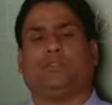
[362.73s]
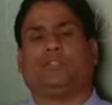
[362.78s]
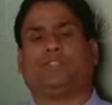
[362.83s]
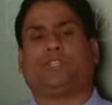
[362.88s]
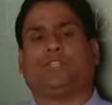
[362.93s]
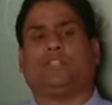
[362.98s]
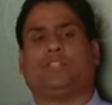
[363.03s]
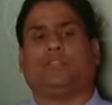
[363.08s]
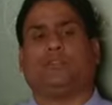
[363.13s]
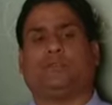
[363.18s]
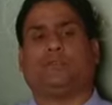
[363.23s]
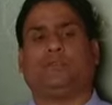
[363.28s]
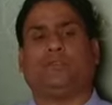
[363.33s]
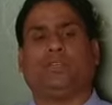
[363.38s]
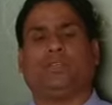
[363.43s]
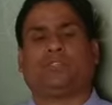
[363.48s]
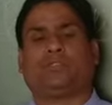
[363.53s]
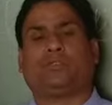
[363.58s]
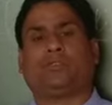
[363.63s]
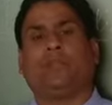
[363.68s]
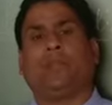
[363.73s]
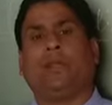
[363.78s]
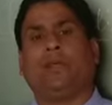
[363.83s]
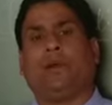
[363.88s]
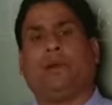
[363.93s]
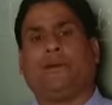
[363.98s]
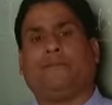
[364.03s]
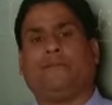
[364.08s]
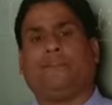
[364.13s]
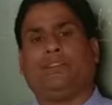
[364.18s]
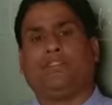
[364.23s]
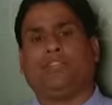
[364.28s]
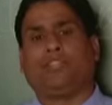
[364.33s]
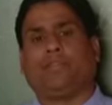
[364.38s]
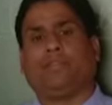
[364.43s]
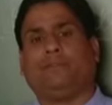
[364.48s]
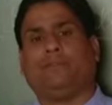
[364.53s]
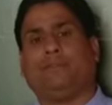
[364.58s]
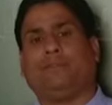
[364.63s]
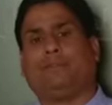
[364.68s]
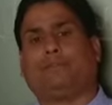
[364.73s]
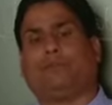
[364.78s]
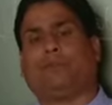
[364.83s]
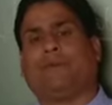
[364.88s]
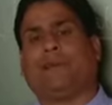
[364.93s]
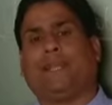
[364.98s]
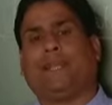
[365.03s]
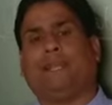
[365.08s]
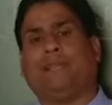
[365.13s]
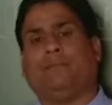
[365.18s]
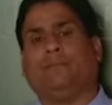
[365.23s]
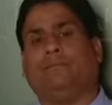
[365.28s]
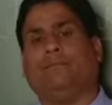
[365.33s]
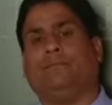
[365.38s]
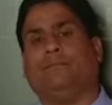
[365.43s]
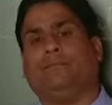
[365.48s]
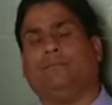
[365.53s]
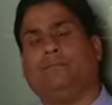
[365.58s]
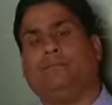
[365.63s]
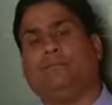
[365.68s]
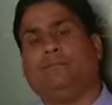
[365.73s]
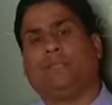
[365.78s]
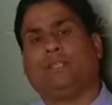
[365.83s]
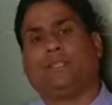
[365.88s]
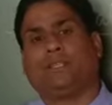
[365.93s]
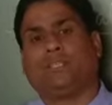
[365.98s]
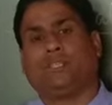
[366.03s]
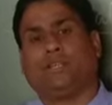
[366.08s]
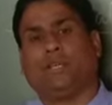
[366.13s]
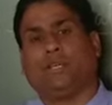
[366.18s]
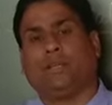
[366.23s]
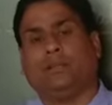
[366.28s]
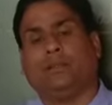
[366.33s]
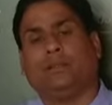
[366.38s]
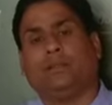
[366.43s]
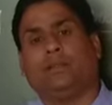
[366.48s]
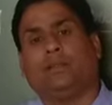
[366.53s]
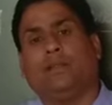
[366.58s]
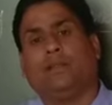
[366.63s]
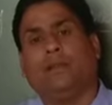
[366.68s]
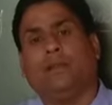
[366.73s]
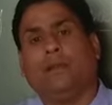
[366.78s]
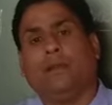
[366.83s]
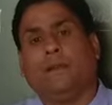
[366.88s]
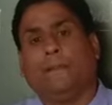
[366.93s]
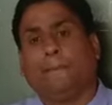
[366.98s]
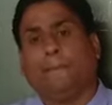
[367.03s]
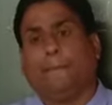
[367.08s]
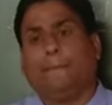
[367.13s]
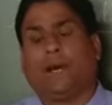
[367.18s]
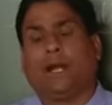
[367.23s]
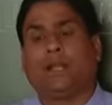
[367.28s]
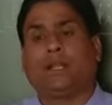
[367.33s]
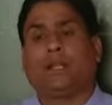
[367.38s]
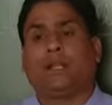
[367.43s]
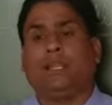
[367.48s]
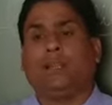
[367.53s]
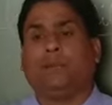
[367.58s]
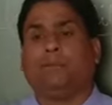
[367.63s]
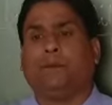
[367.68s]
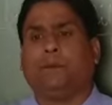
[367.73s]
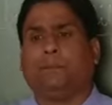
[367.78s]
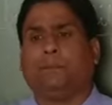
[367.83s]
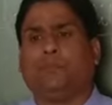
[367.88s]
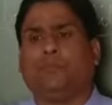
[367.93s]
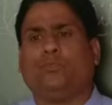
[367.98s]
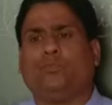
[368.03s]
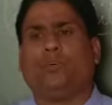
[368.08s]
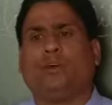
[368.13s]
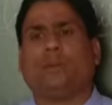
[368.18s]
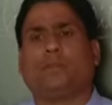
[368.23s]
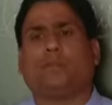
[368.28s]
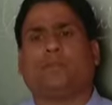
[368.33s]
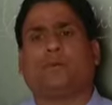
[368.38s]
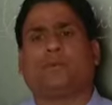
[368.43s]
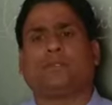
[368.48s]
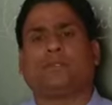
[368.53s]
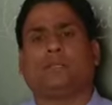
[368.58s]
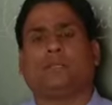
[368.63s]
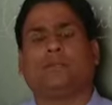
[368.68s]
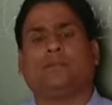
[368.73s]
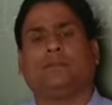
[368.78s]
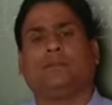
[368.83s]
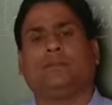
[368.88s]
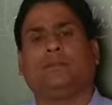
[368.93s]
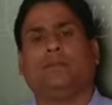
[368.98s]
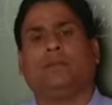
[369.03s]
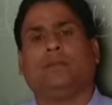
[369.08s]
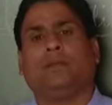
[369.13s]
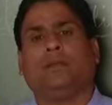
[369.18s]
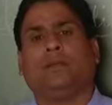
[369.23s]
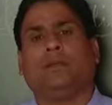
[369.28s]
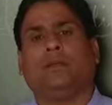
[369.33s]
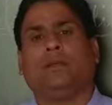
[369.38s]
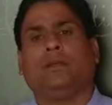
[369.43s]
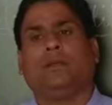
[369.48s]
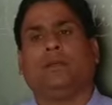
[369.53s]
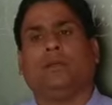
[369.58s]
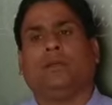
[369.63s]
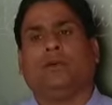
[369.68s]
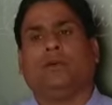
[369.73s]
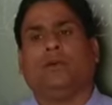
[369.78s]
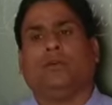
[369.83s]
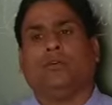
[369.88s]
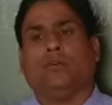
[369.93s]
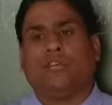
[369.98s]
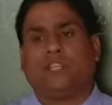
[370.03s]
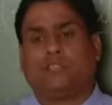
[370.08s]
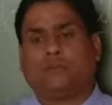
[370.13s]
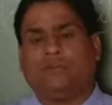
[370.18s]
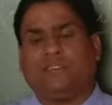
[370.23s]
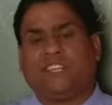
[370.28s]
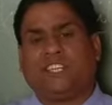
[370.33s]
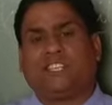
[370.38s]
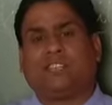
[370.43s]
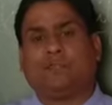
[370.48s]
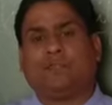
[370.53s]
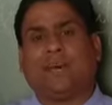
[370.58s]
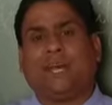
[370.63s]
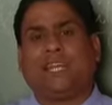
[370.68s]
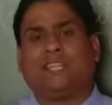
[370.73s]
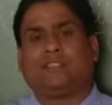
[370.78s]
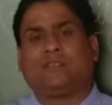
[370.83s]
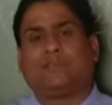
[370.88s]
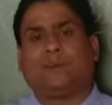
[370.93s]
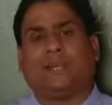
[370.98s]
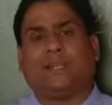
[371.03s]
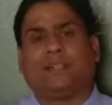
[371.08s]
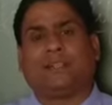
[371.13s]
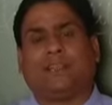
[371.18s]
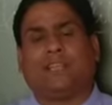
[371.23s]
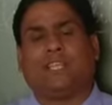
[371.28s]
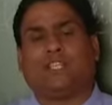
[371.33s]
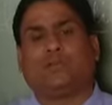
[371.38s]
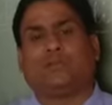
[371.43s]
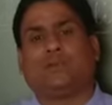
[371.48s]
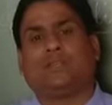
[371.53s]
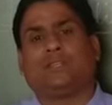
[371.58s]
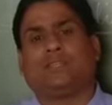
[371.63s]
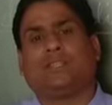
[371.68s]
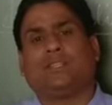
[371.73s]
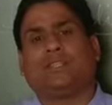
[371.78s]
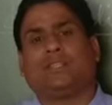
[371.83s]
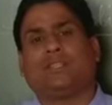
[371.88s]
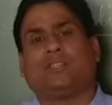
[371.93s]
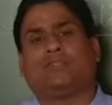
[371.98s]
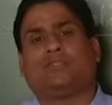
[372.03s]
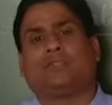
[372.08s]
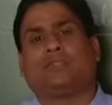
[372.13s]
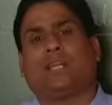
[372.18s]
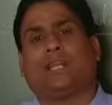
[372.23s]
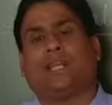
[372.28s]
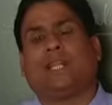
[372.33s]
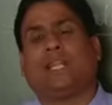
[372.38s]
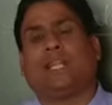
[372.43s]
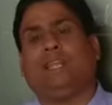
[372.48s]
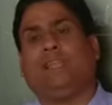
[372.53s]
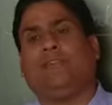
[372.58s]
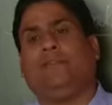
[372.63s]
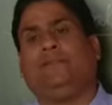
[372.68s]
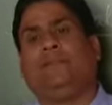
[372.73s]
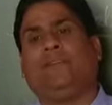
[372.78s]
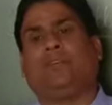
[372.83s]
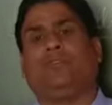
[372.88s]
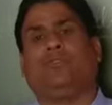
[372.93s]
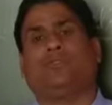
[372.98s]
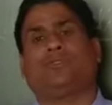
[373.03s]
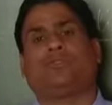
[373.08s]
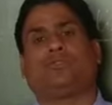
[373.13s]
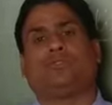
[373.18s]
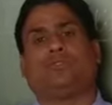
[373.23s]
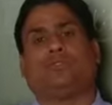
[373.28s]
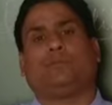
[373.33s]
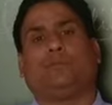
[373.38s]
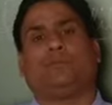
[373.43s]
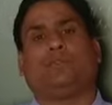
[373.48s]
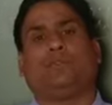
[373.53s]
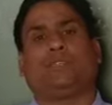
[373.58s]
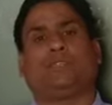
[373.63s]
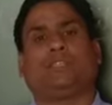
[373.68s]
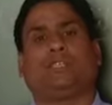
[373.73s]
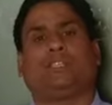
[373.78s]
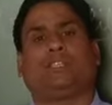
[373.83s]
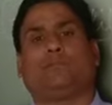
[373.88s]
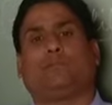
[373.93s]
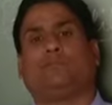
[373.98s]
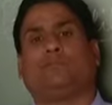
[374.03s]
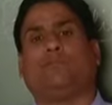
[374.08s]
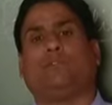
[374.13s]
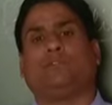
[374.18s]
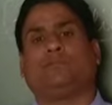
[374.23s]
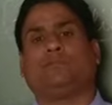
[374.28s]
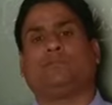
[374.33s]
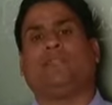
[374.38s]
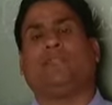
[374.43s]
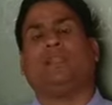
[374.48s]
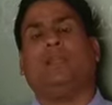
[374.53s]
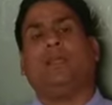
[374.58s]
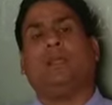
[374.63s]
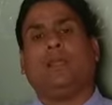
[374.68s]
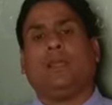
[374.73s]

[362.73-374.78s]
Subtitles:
station. The police official will provide him with a chair. But if a poor person who is victimized by the rich person in the society, if he goes to the police station, police will